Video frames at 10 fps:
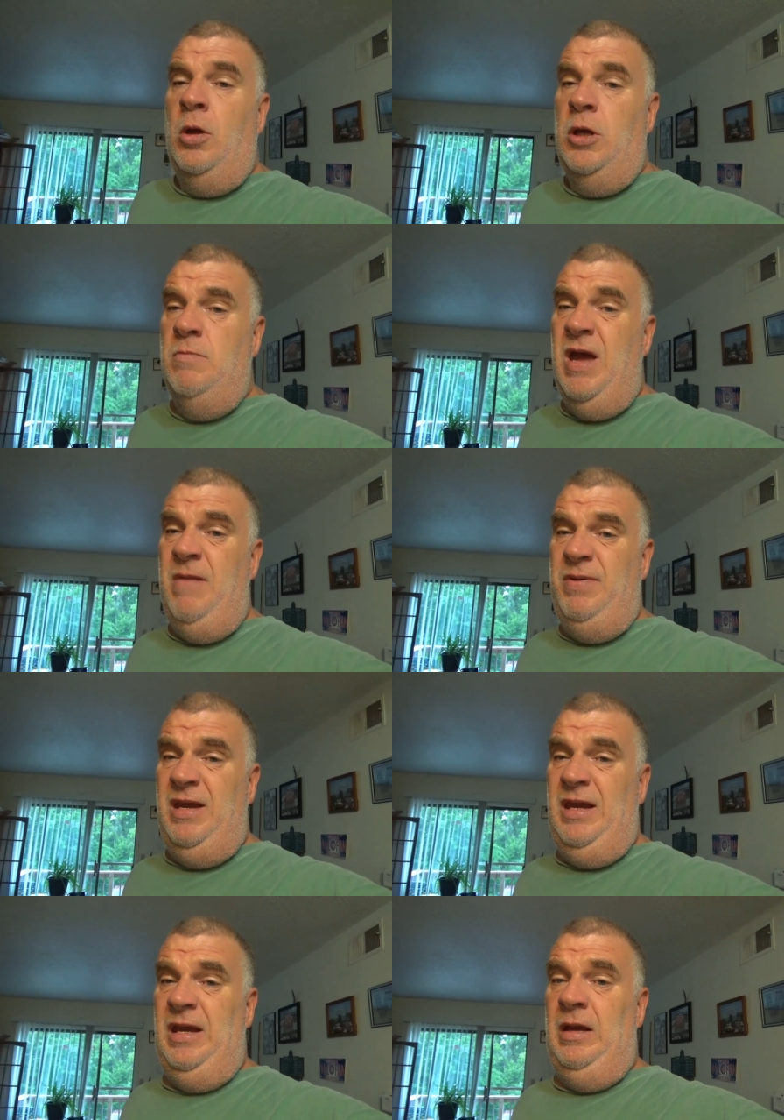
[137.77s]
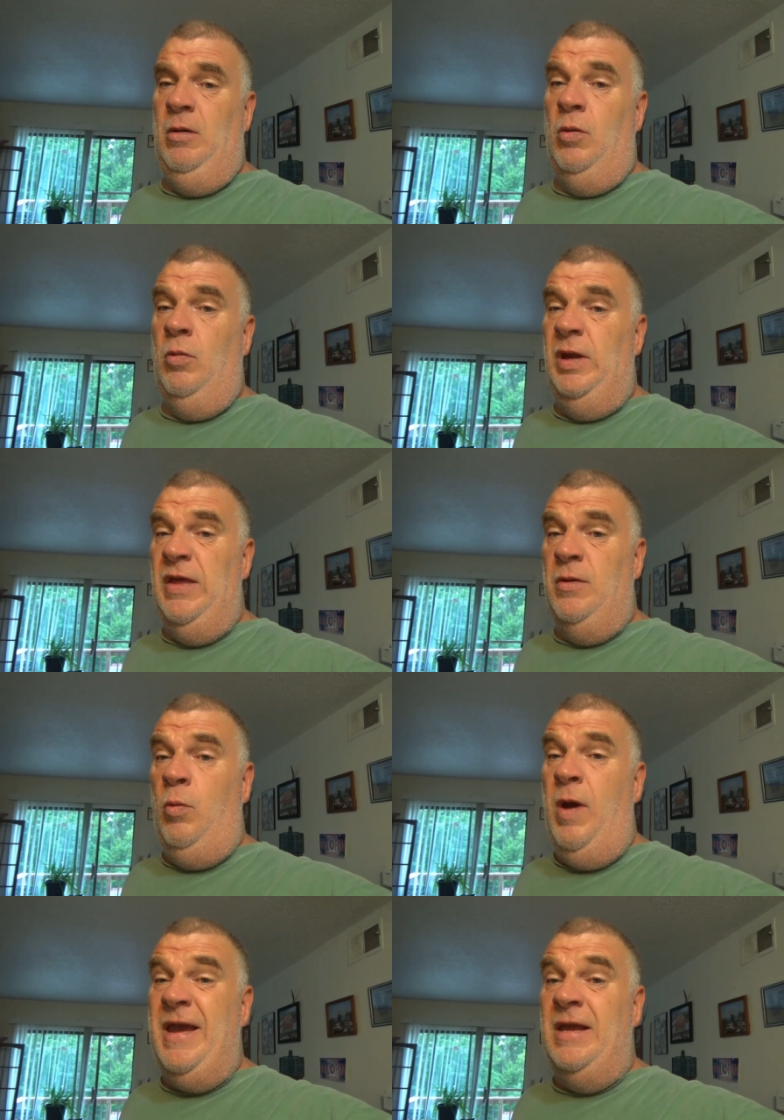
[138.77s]
you may be either
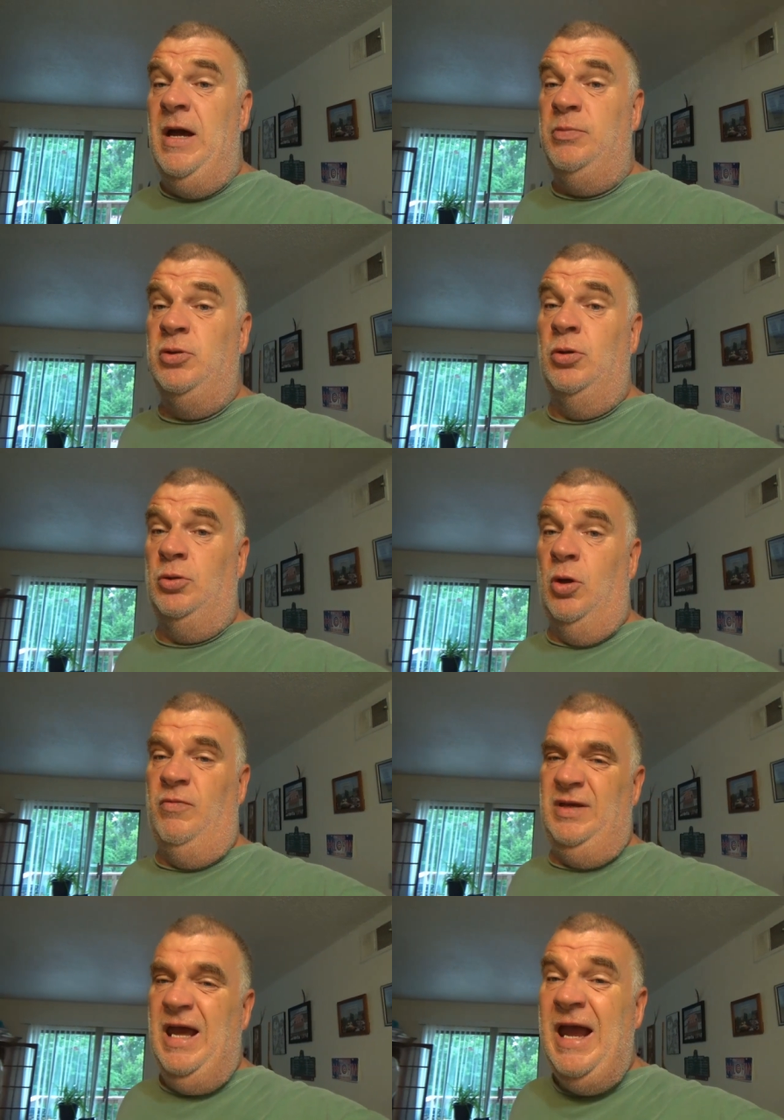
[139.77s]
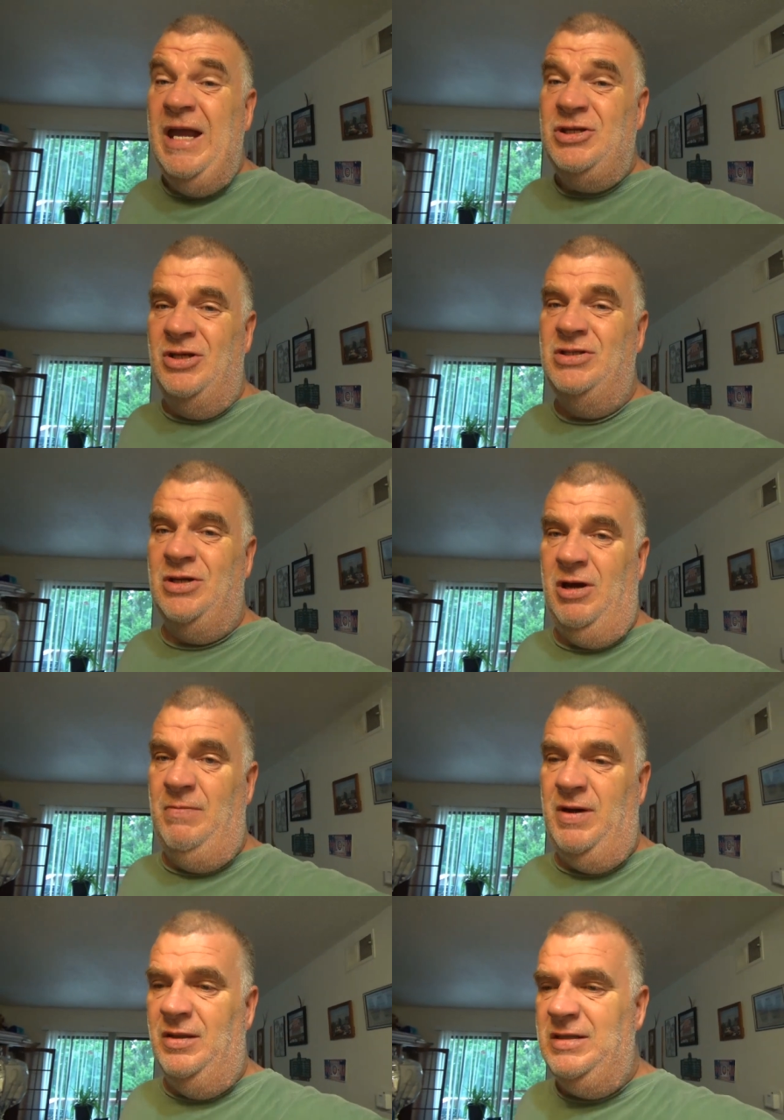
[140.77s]
waking up to a notification. Sorry
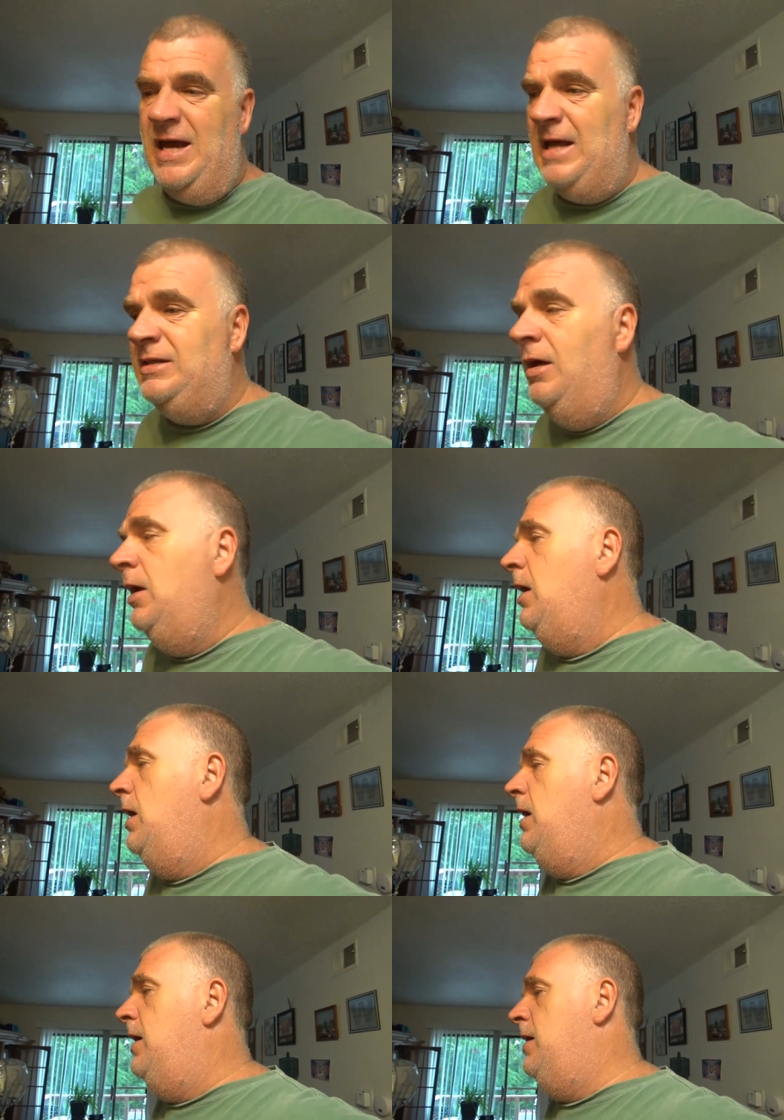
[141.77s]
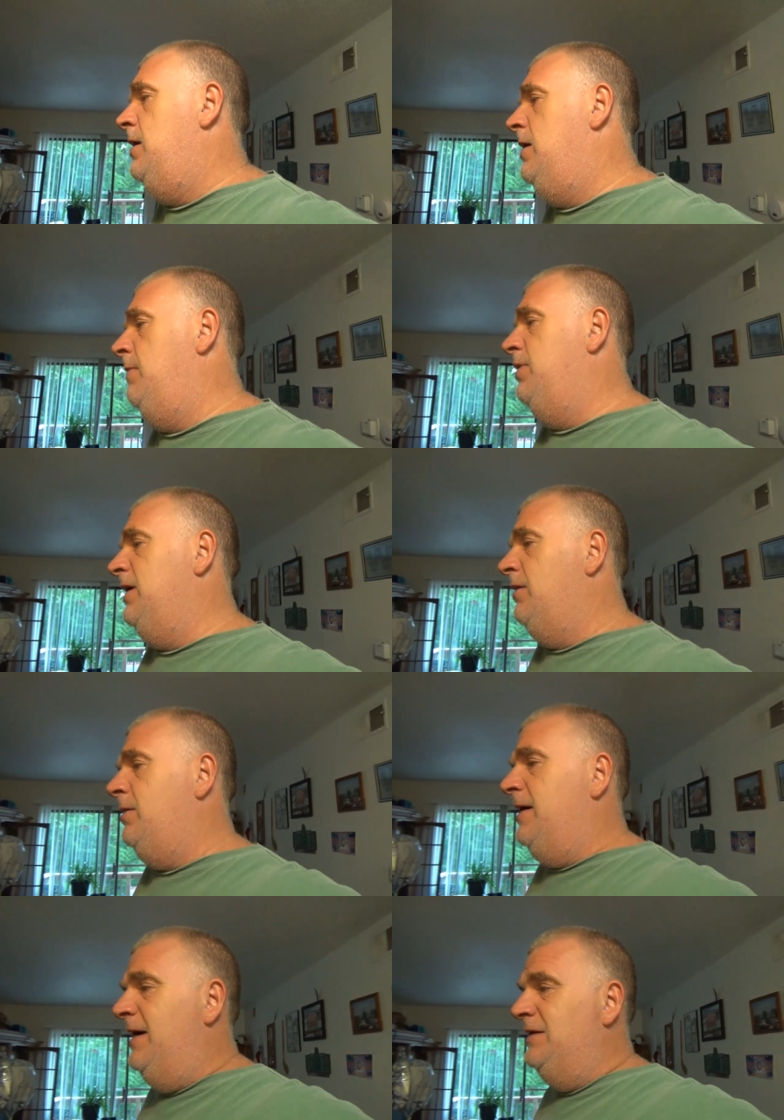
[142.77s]
about that. Uh, but
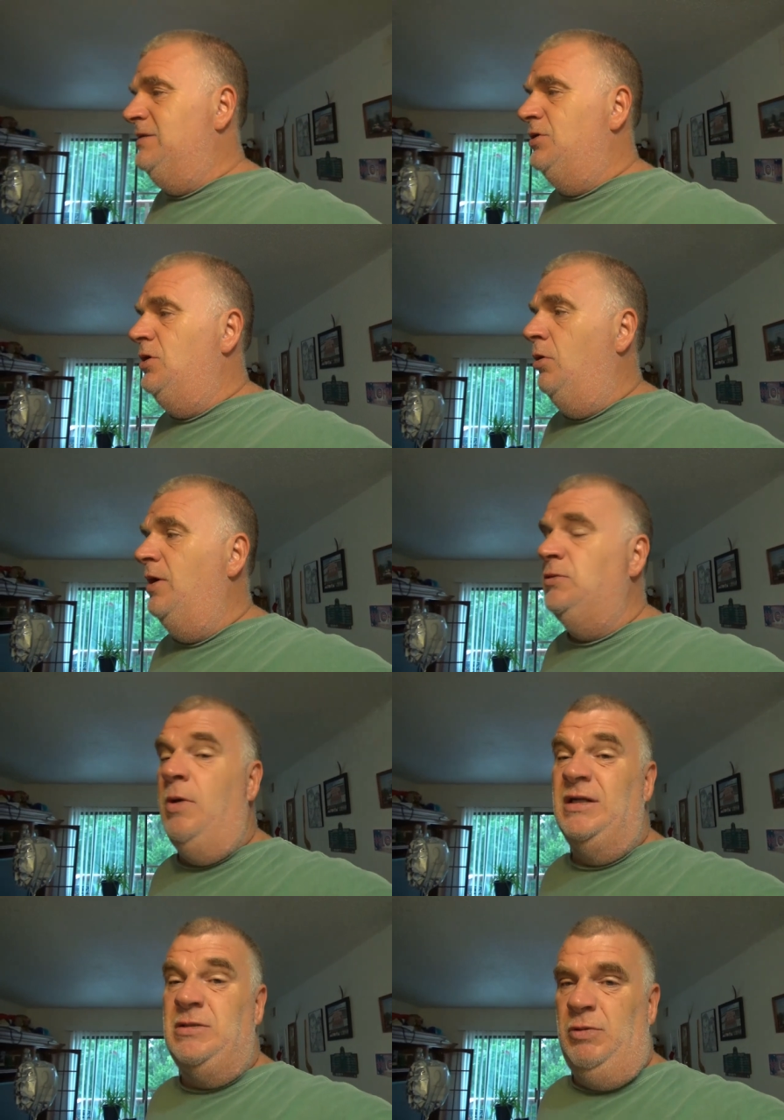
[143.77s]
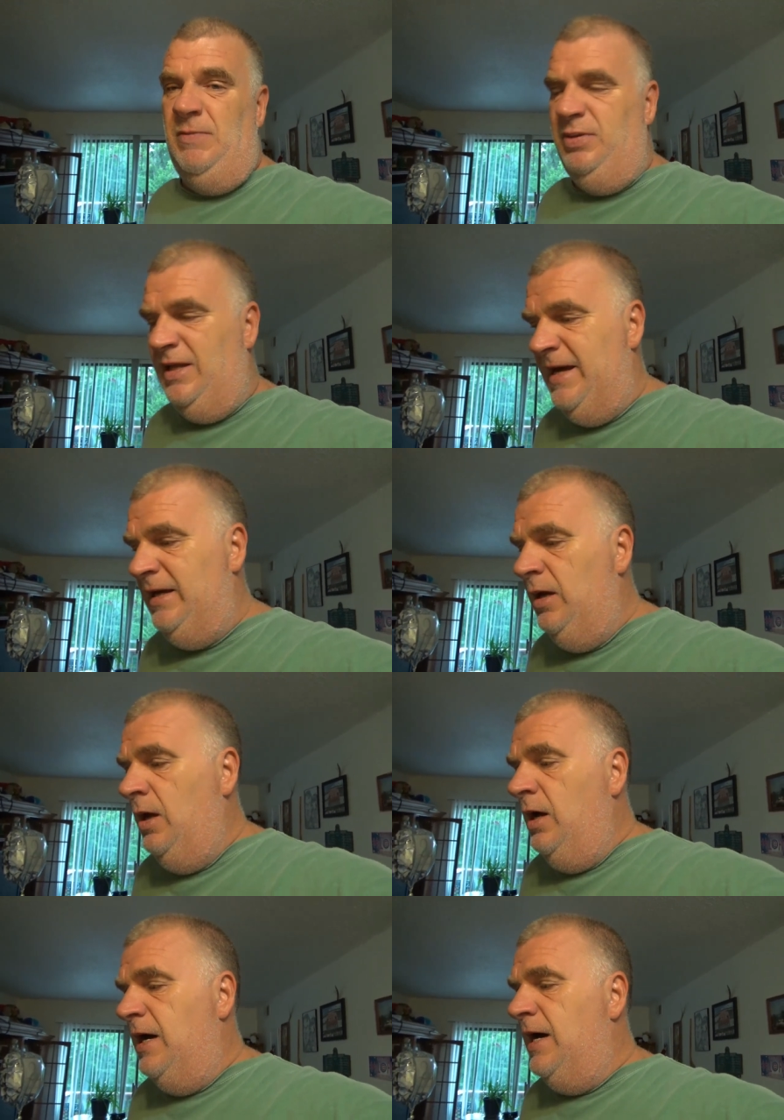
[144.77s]
otherwise, you can always watch the replay
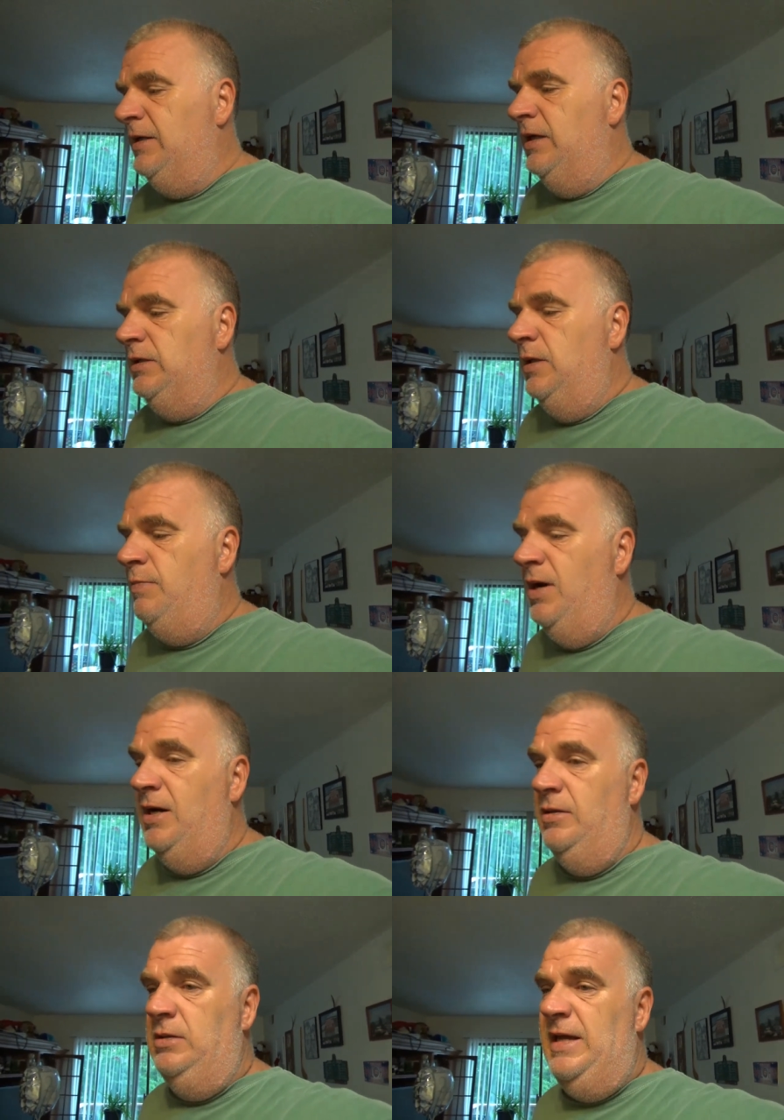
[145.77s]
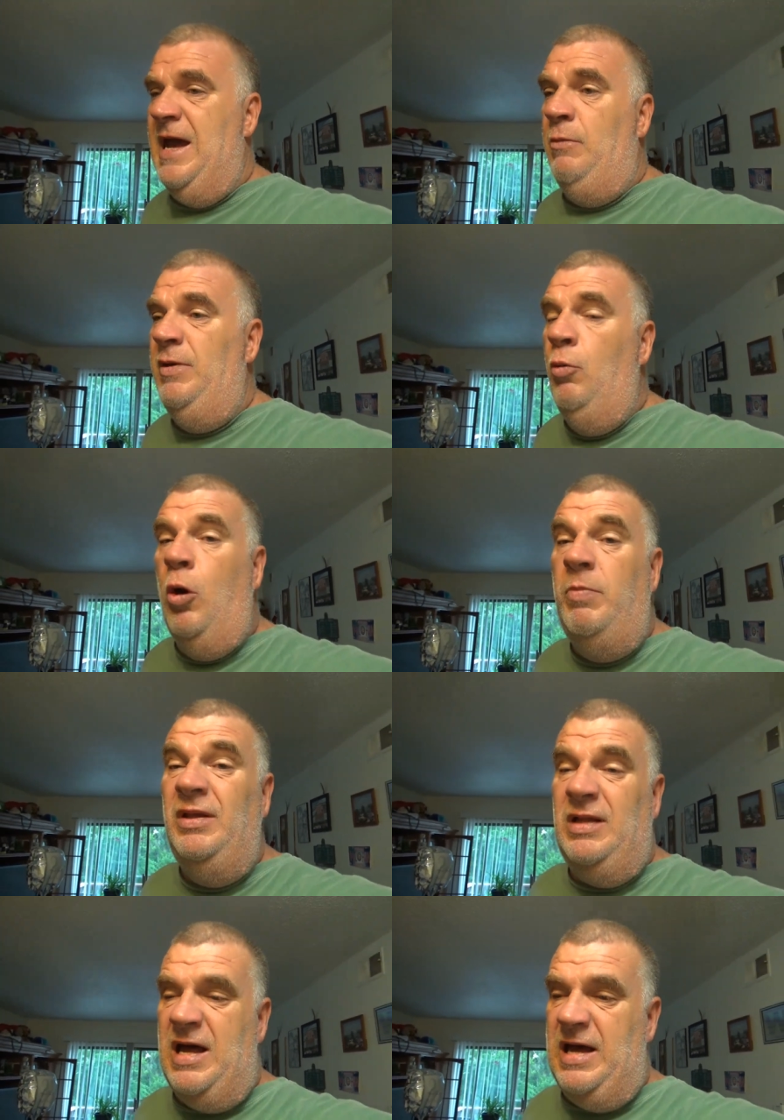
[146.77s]
on it. But yeah, we will
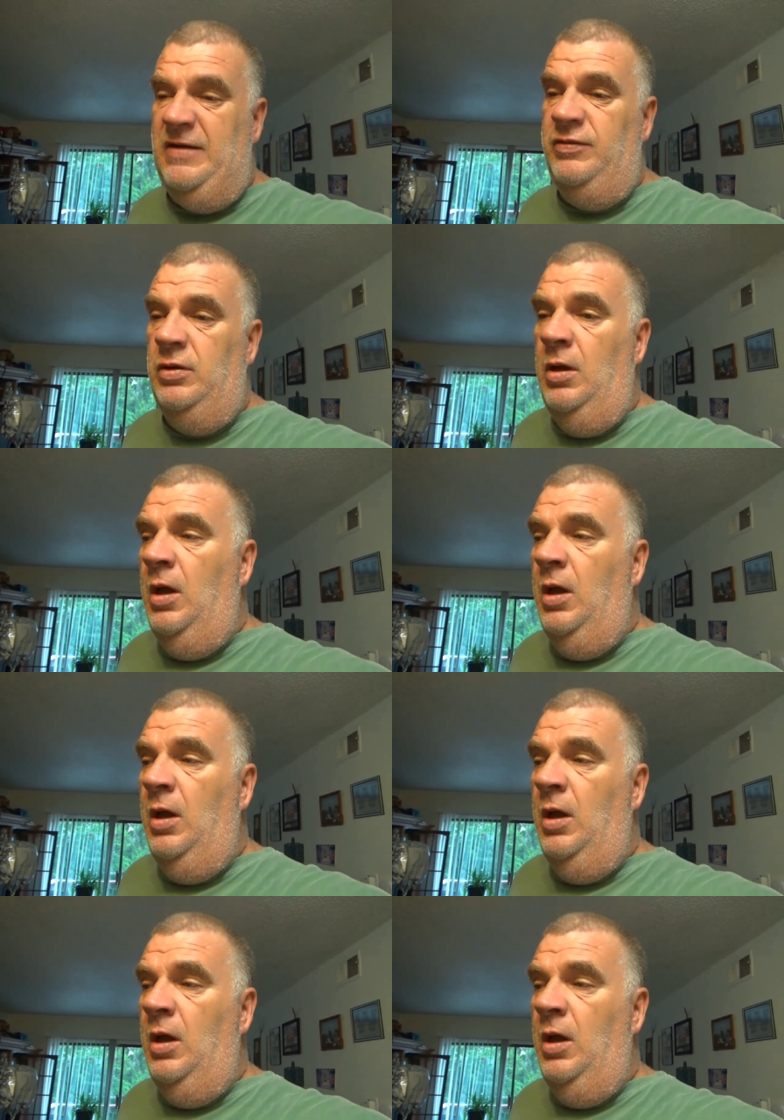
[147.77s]
be live,